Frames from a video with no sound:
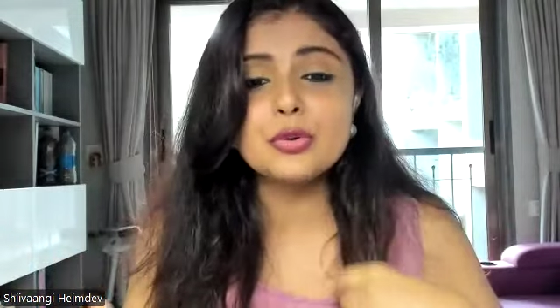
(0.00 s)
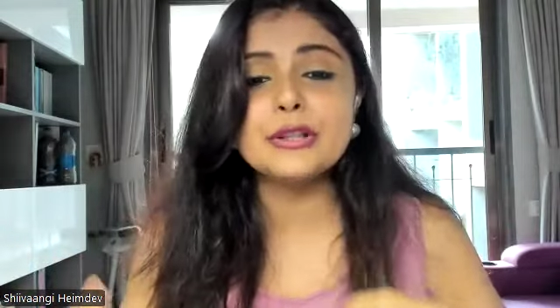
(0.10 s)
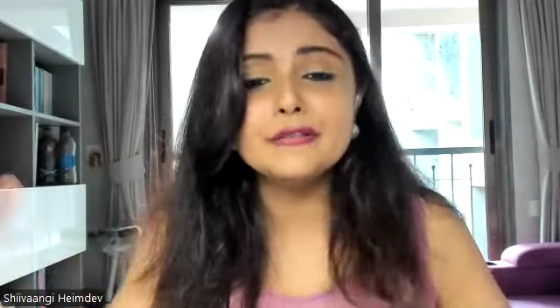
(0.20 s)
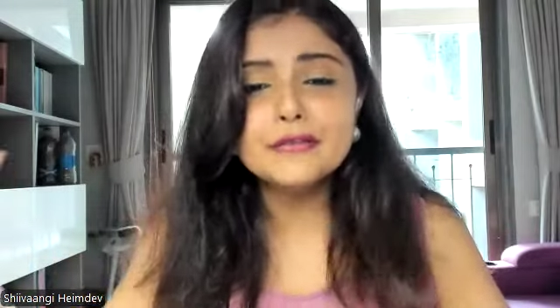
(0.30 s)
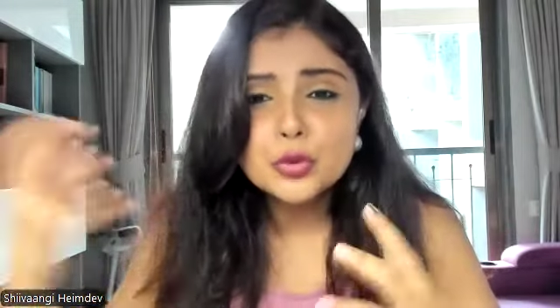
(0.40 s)
to
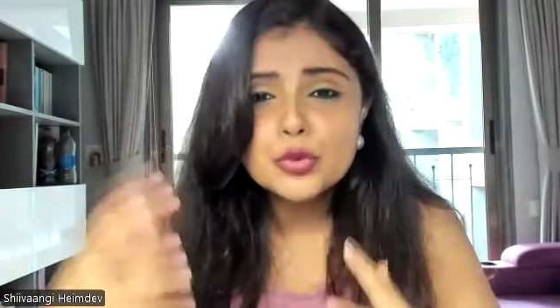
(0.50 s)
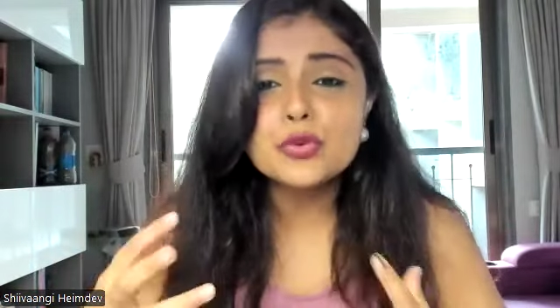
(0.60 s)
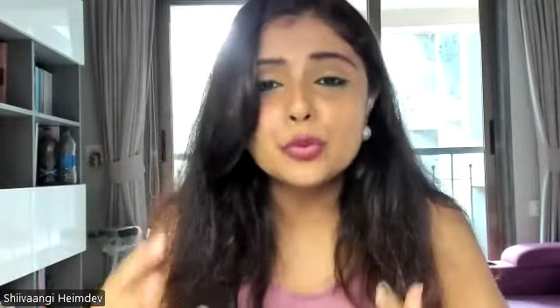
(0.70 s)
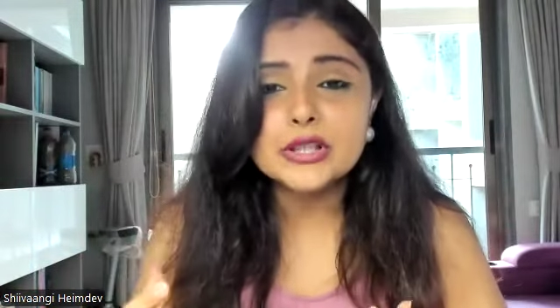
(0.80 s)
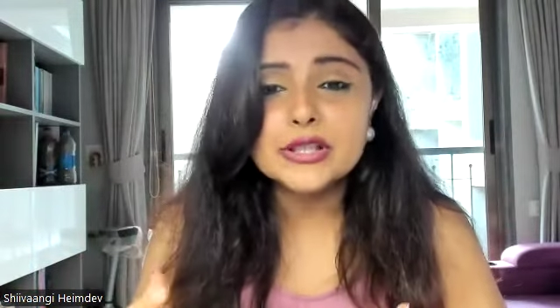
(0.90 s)

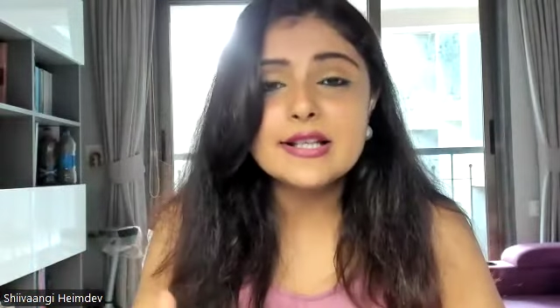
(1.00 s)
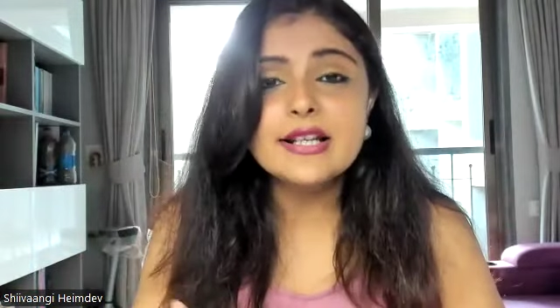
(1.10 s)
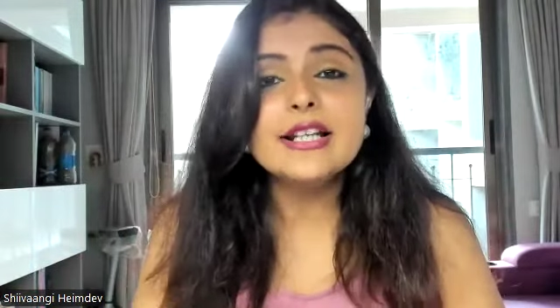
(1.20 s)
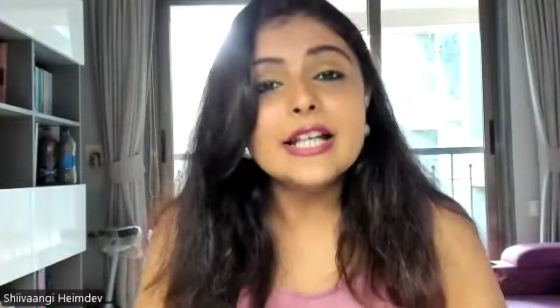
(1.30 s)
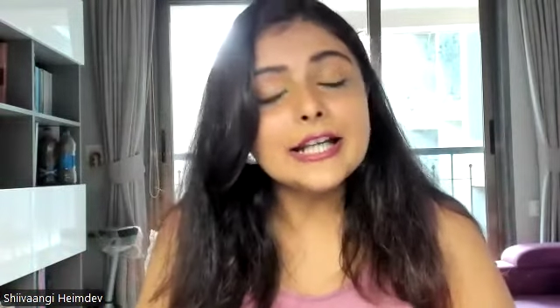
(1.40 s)
infuse words
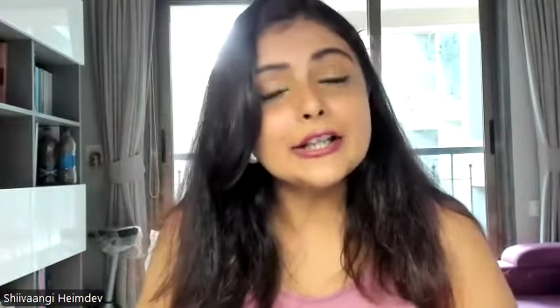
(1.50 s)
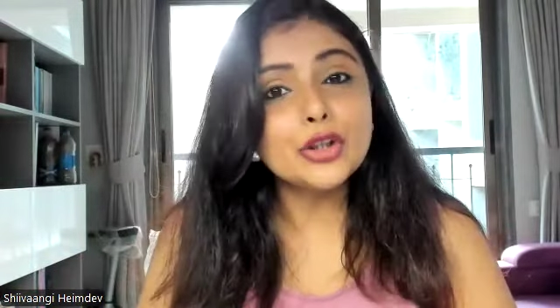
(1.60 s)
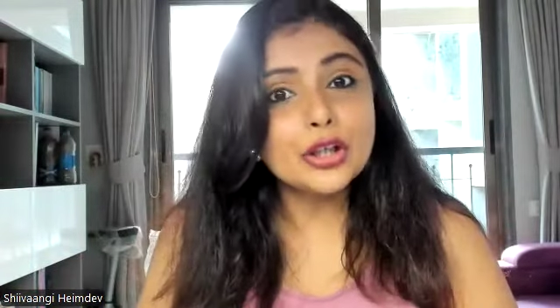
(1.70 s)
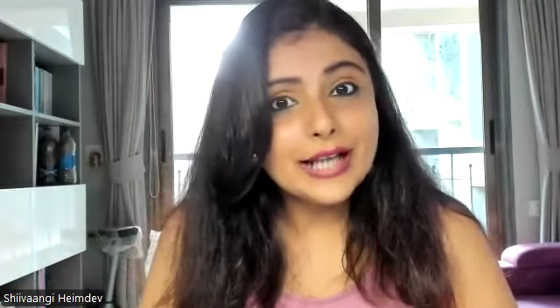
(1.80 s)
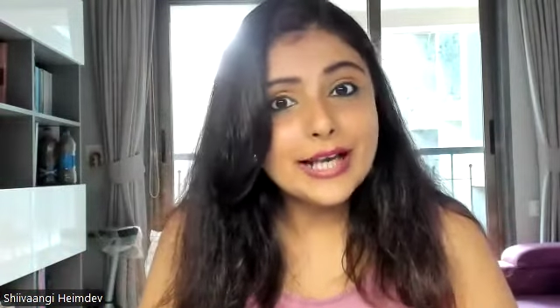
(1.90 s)
in your